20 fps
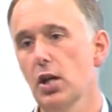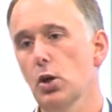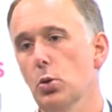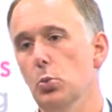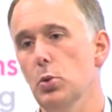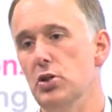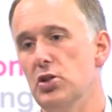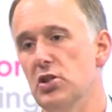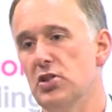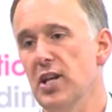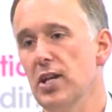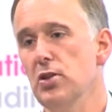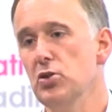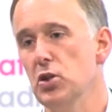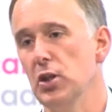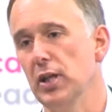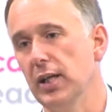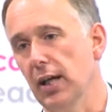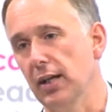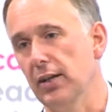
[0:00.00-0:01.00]
which
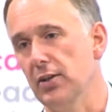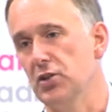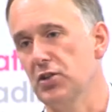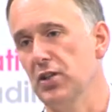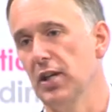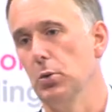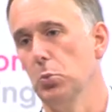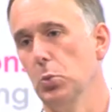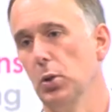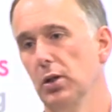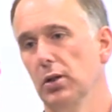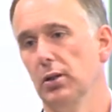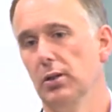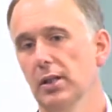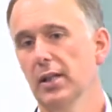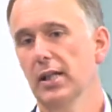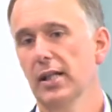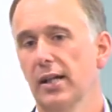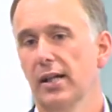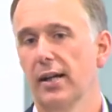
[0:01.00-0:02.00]
essentially kind of said,
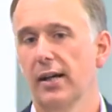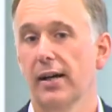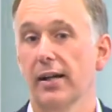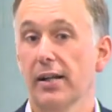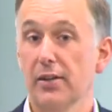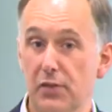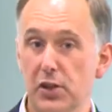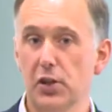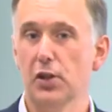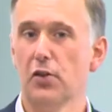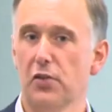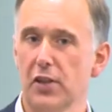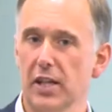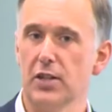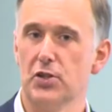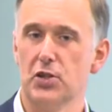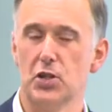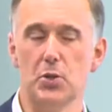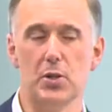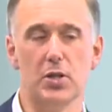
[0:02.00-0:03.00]
well, and if you can
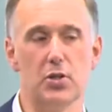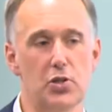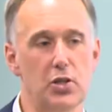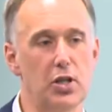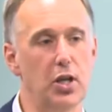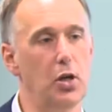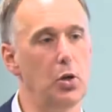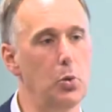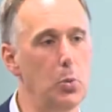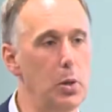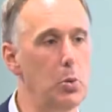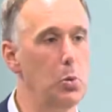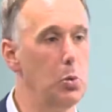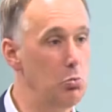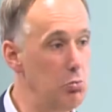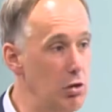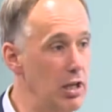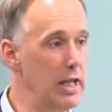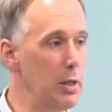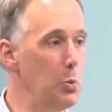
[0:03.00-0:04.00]
think 2 years ago, we
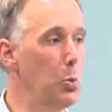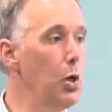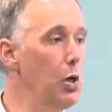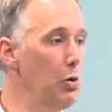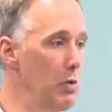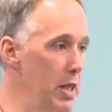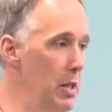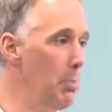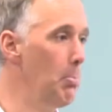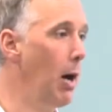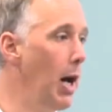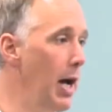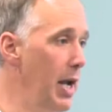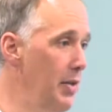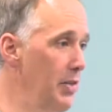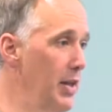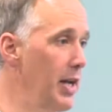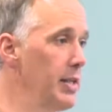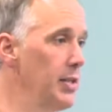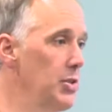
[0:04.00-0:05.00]
really were in the mire
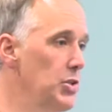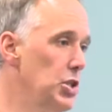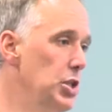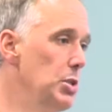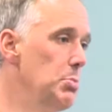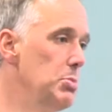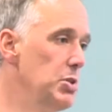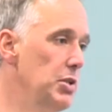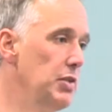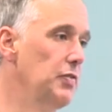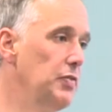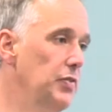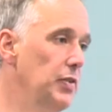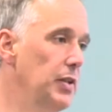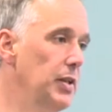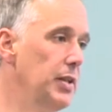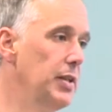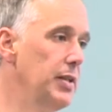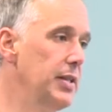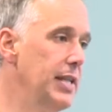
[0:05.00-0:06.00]
then in terms of
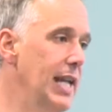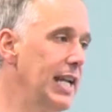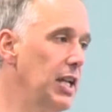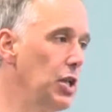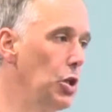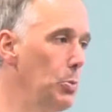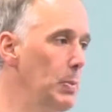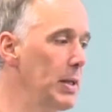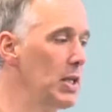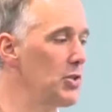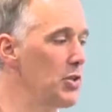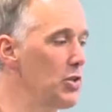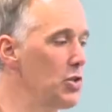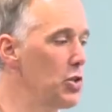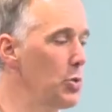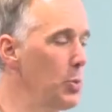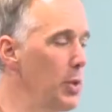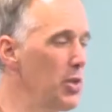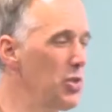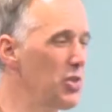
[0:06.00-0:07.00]
the economic
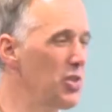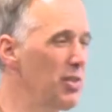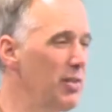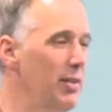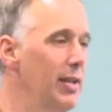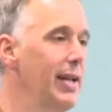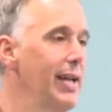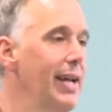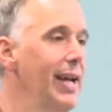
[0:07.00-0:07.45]
situation.